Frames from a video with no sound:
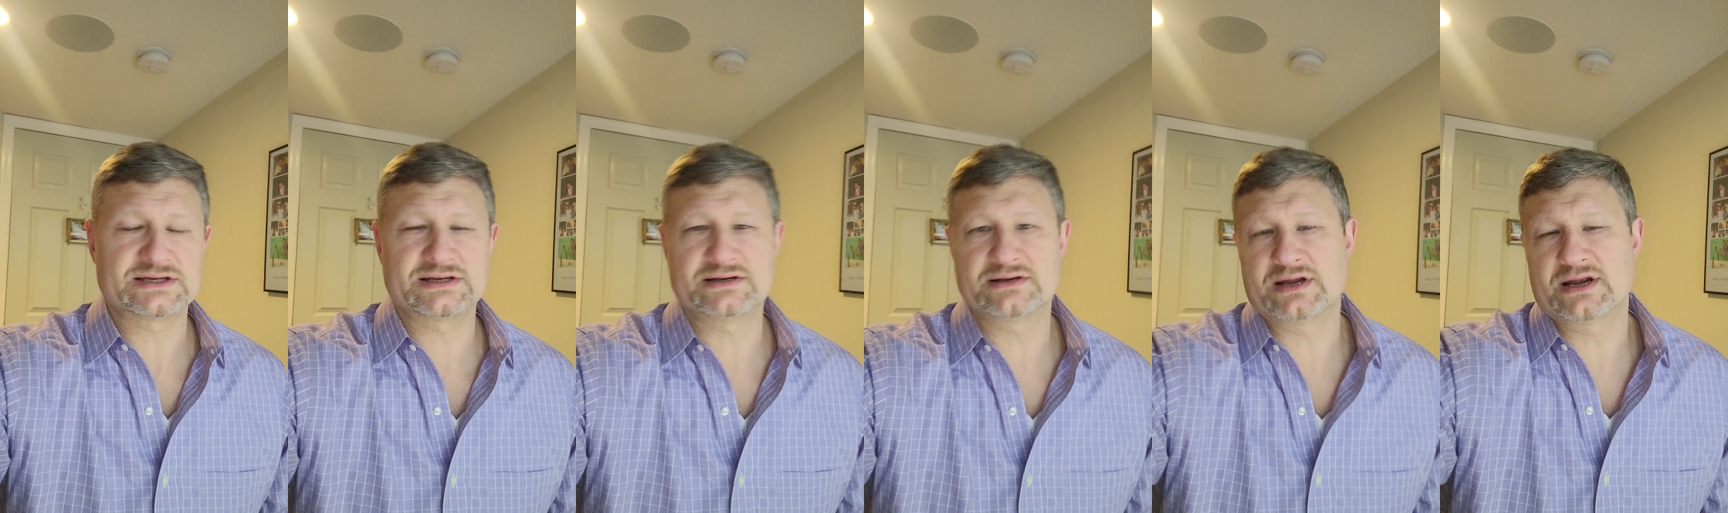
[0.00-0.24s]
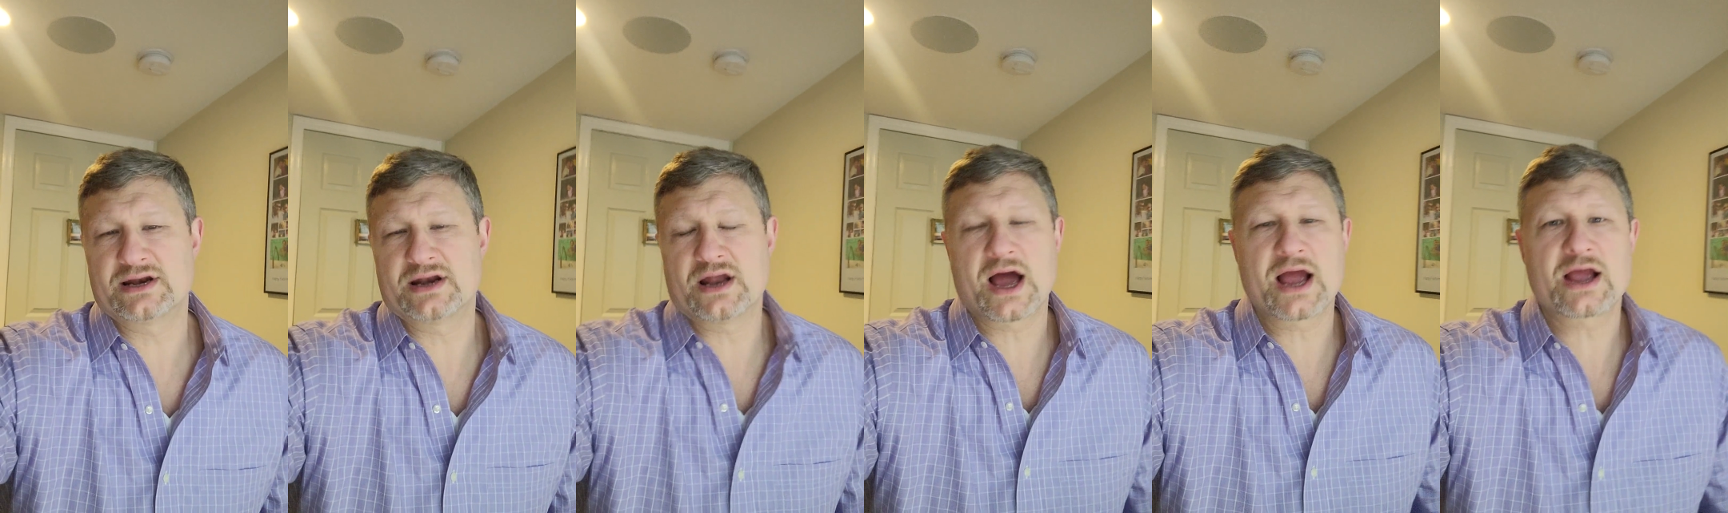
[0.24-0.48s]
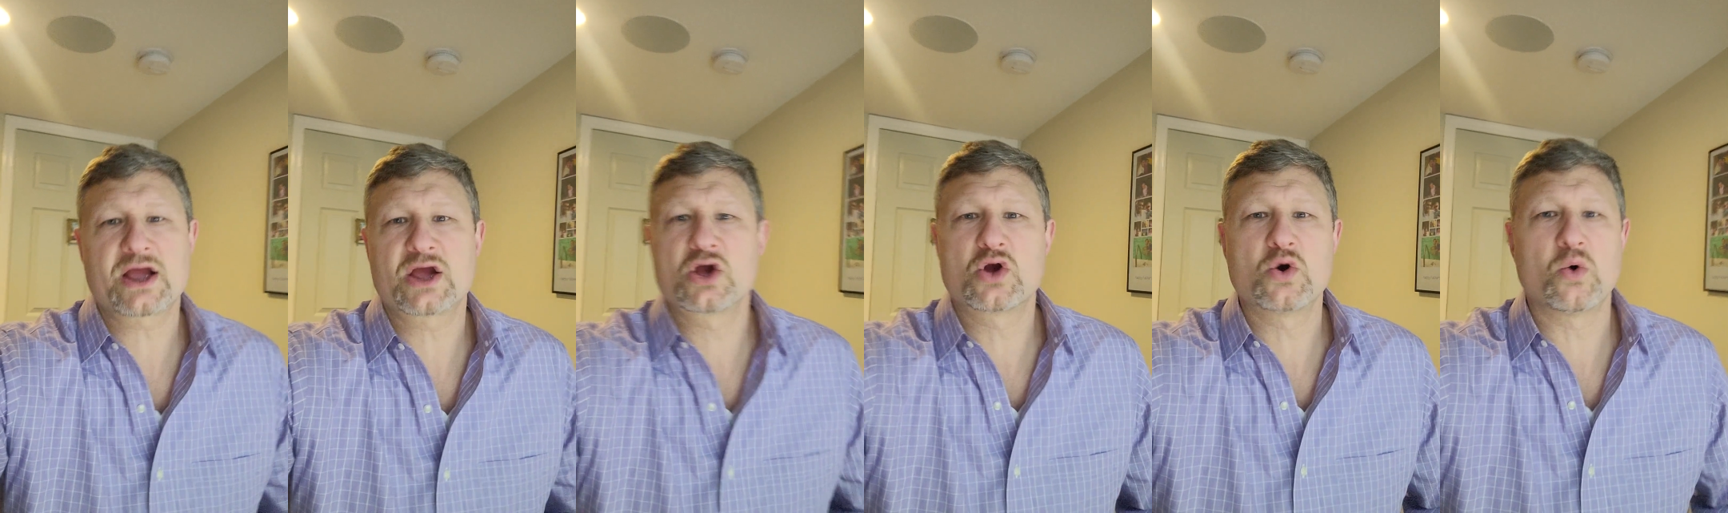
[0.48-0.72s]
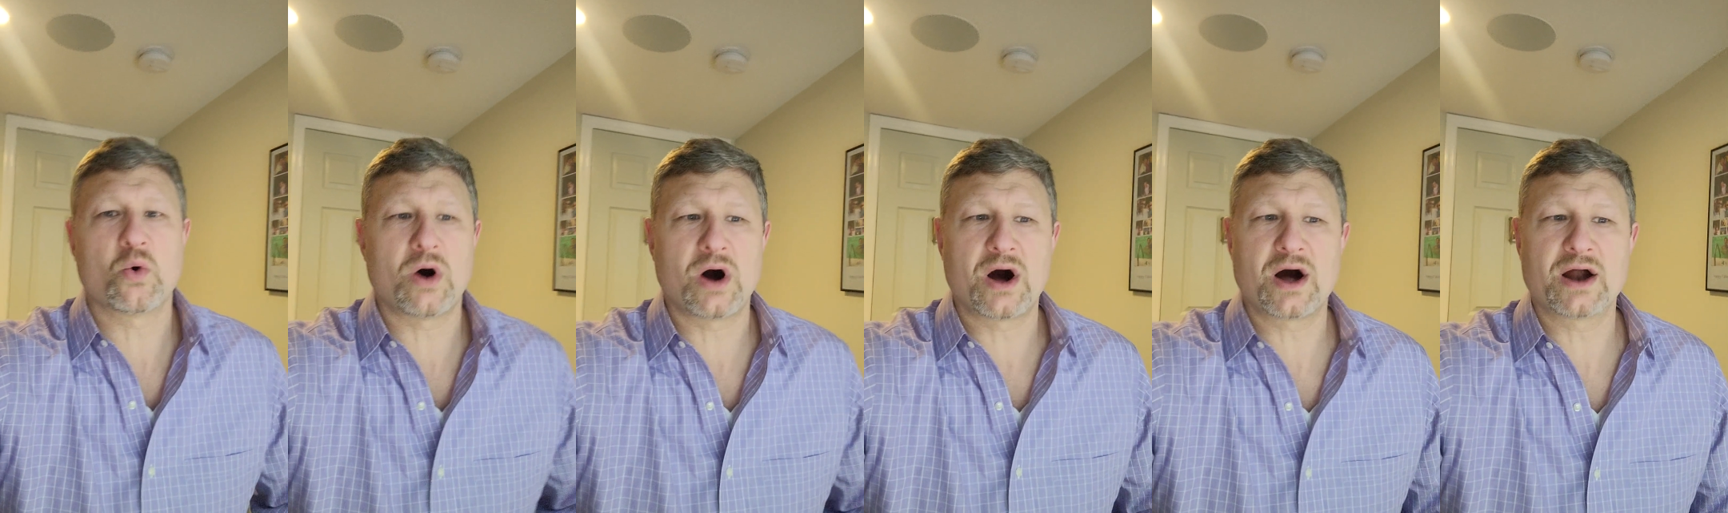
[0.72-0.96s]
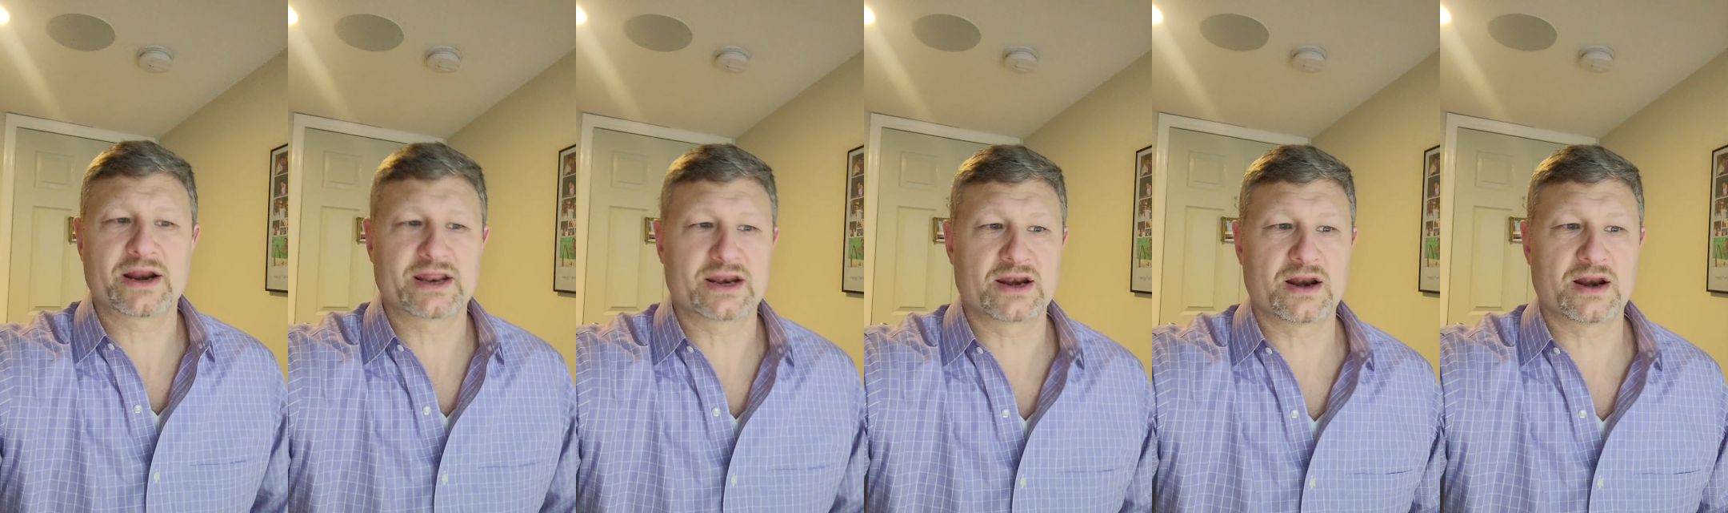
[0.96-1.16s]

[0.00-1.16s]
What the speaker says: And I could go on,